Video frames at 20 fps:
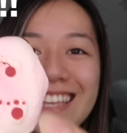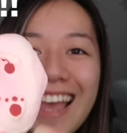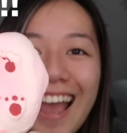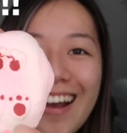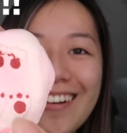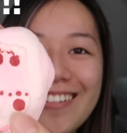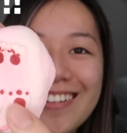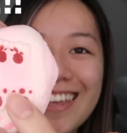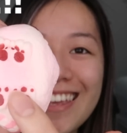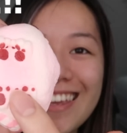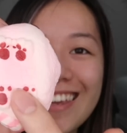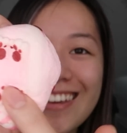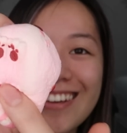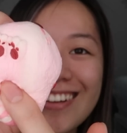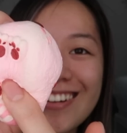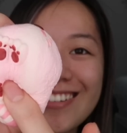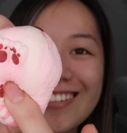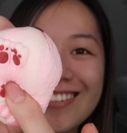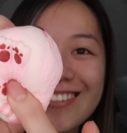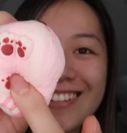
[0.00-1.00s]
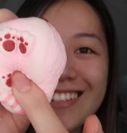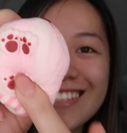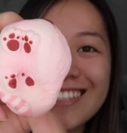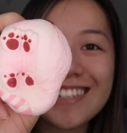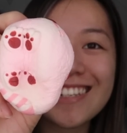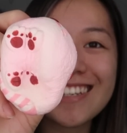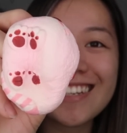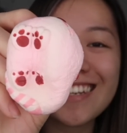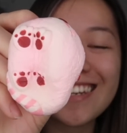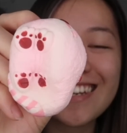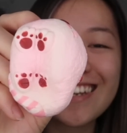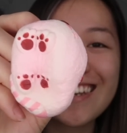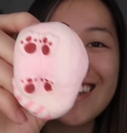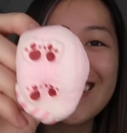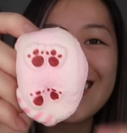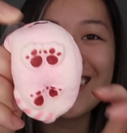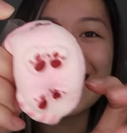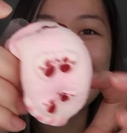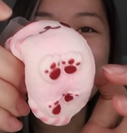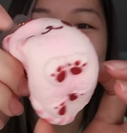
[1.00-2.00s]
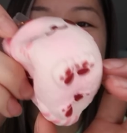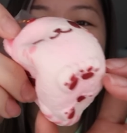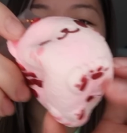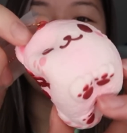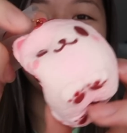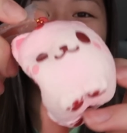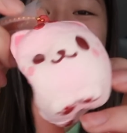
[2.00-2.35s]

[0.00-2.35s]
how cute. Oh my